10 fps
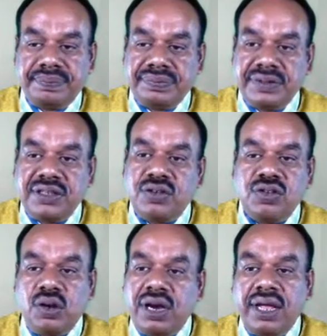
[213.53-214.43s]
This was
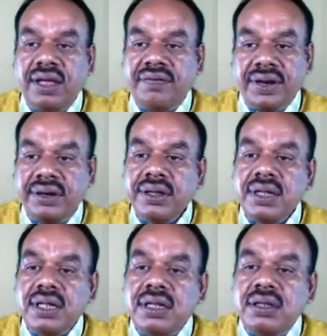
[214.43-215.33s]
already given.
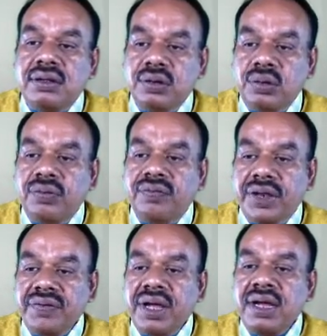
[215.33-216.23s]
So
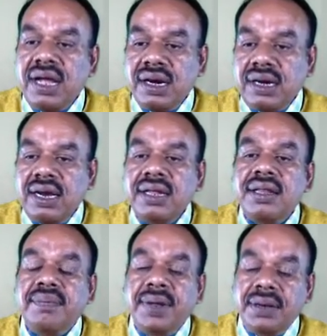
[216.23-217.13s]
when we are calculating the
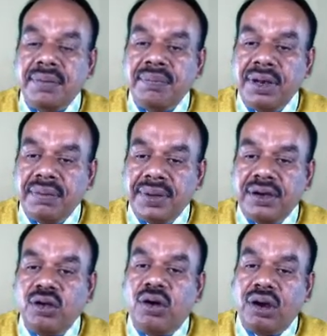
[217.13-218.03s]
minimum
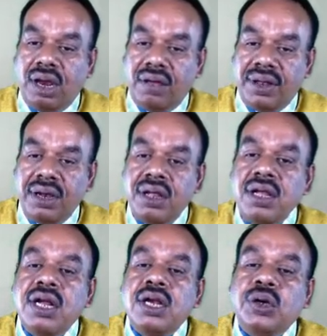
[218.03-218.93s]
limit or level,
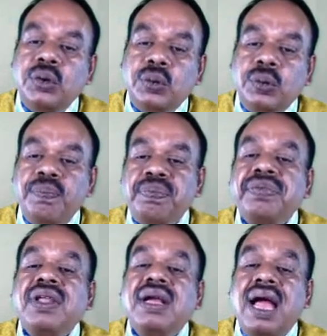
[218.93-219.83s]
to
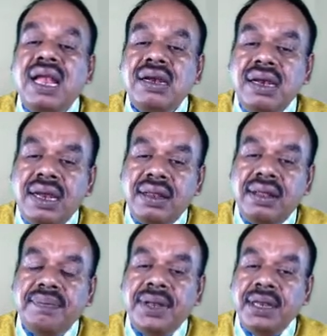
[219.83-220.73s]
calculate the
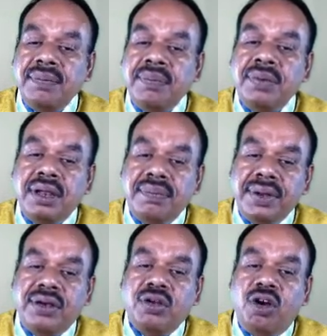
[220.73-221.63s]
minimum
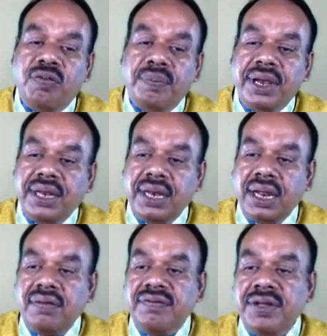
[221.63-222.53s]
limit of
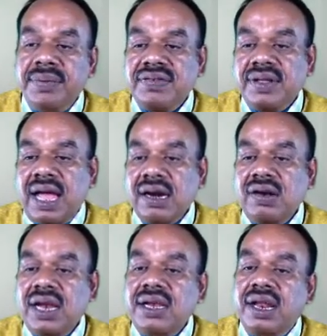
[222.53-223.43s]
material, we must
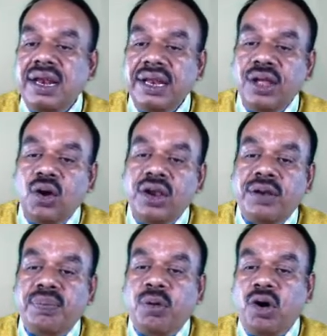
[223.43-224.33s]
calculate reorder
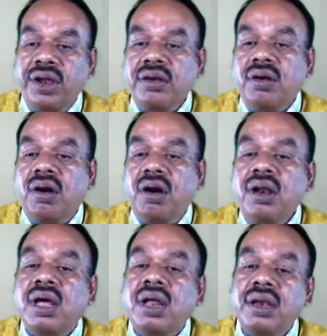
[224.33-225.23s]
point
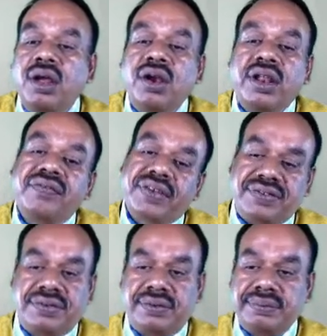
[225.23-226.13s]
or reorder first.